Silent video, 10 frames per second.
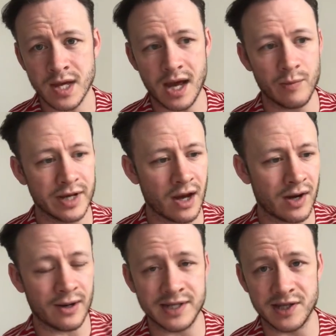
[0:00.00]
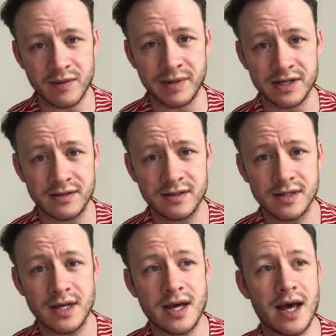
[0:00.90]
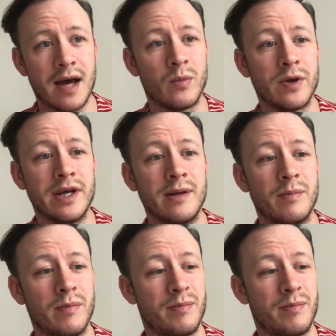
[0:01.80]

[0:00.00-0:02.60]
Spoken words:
and we go out into the middle and we